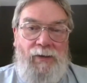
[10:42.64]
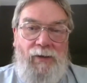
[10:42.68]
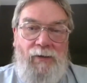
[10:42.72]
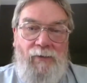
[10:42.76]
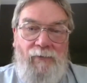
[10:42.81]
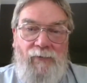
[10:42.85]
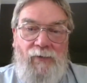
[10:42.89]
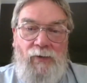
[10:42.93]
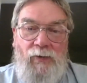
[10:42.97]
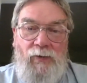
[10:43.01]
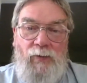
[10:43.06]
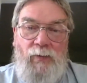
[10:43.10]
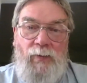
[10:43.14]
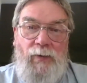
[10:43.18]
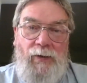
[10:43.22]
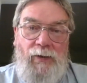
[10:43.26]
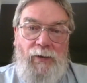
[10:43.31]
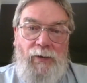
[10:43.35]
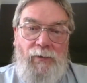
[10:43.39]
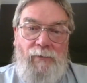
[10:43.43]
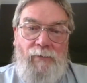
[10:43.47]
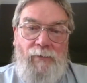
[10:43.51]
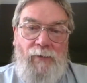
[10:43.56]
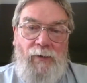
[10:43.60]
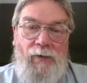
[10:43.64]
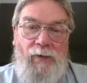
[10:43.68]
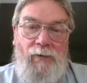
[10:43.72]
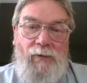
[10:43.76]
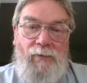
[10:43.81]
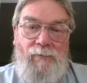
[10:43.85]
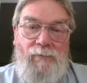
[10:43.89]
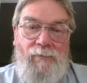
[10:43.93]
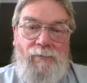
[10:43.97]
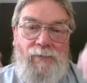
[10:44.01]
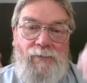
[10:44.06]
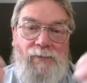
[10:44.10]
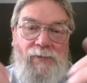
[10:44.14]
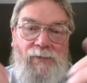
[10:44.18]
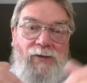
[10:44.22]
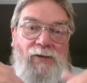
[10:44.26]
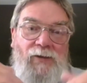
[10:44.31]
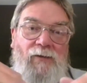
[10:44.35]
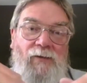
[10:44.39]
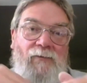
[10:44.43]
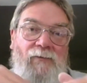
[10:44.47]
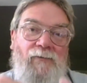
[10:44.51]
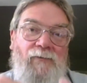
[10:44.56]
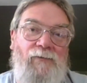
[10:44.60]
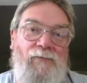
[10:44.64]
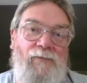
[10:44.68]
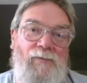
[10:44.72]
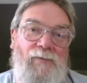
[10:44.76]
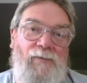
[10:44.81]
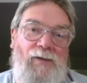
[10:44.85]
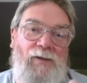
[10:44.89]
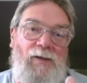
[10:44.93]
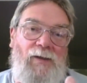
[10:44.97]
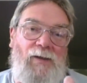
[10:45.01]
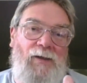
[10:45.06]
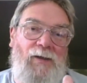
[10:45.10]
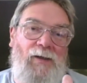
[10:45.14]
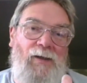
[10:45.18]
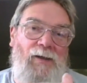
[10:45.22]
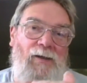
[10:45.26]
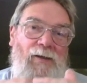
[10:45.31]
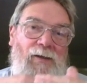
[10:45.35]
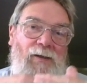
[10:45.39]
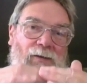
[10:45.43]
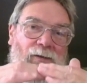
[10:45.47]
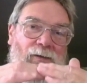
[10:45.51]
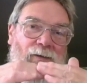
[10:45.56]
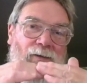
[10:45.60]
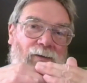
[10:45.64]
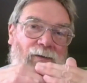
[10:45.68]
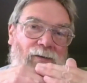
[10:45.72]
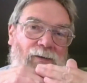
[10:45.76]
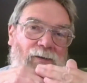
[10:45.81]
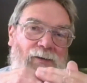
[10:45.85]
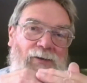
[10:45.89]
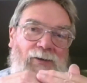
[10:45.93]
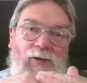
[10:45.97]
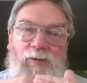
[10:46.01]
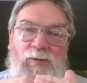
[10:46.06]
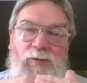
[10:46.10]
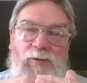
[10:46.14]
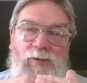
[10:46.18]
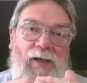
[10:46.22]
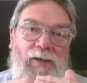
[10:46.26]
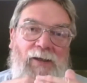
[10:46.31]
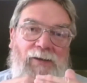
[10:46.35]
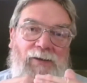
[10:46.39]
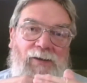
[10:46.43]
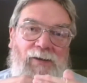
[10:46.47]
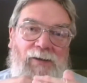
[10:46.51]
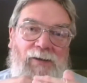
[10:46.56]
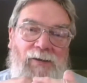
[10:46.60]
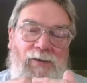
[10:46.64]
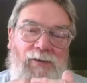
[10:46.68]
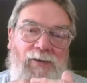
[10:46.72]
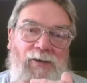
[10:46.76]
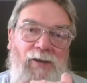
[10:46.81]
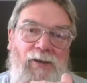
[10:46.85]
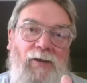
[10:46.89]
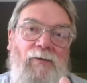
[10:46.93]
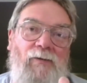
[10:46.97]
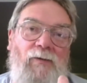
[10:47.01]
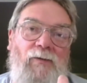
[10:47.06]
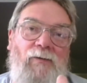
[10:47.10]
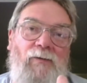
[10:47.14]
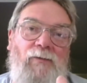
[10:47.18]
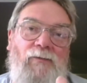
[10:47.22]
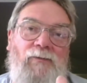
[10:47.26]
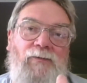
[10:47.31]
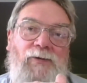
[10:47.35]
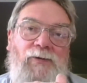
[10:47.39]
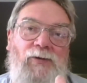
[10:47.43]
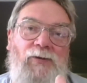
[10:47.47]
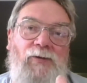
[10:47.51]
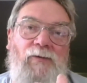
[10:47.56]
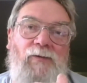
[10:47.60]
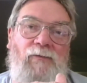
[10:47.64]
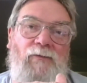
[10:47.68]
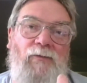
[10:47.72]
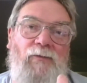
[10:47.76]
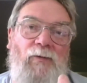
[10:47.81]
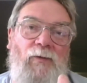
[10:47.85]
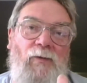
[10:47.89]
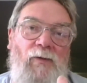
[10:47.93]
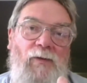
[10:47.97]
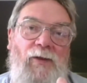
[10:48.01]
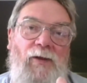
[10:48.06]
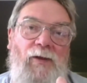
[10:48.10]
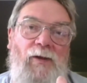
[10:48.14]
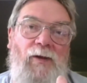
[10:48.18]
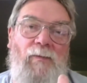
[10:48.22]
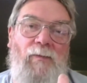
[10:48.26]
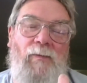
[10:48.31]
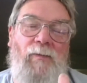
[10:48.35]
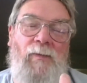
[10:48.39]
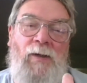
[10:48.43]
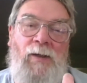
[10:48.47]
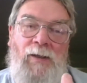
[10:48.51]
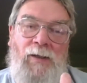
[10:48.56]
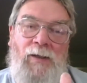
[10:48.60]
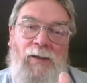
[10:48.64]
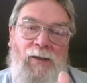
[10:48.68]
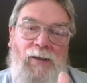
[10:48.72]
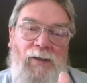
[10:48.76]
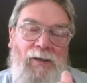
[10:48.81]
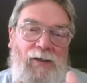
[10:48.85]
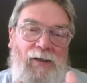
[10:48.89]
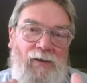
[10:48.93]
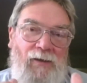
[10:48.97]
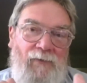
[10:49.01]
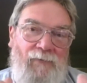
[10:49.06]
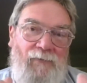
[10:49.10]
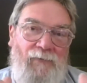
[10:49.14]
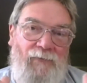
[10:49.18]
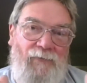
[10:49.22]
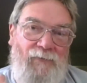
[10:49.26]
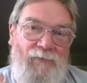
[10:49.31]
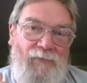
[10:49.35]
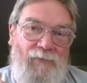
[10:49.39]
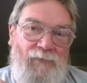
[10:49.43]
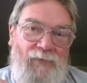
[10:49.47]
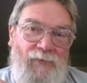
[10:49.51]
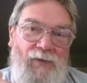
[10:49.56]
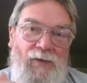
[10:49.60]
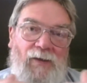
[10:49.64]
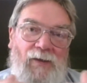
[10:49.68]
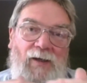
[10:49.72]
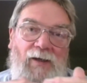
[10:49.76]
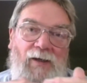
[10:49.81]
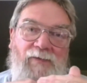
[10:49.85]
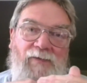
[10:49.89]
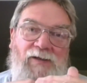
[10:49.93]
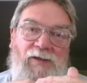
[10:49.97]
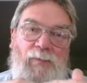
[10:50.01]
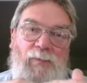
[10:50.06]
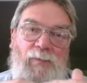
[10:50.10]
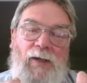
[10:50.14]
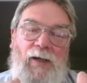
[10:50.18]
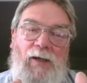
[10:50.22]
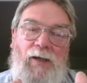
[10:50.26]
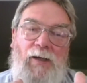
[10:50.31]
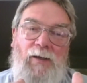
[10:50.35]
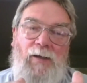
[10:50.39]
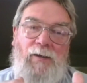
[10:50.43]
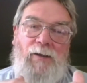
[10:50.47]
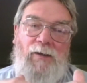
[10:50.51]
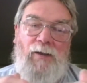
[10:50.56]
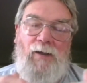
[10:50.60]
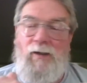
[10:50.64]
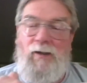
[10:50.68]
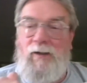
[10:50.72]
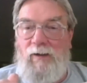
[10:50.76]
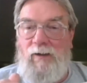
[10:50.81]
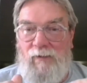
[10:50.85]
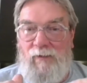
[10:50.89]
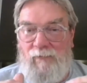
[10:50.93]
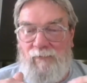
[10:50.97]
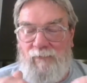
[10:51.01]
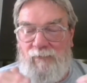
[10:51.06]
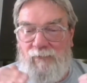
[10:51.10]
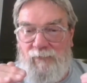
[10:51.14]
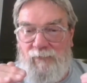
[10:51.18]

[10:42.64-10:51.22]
of the lubricant, right? So this goes back to the general sort of rule of thumb. If the lifespan of